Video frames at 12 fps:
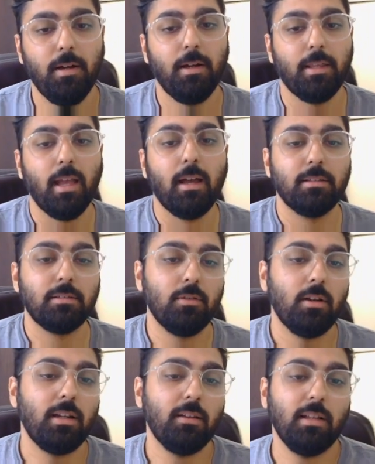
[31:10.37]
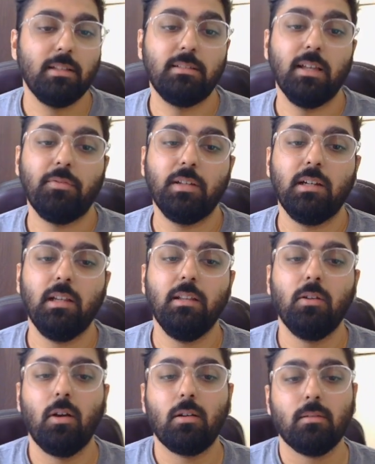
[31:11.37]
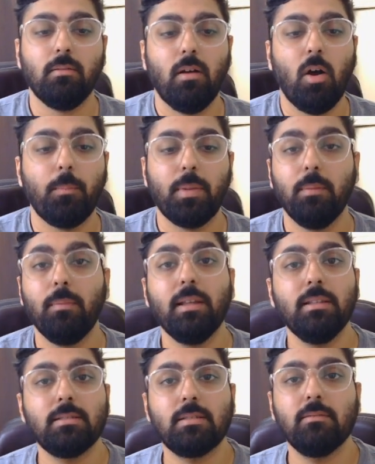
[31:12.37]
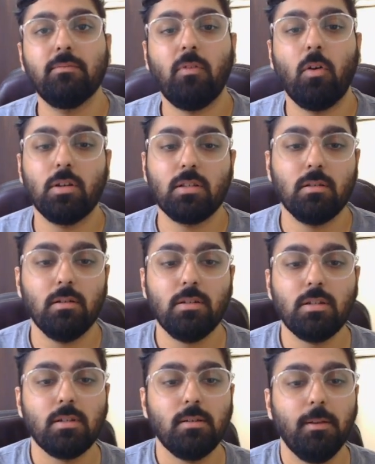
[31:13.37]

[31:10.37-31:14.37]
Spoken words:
yeah, it's definitely not optimized for search,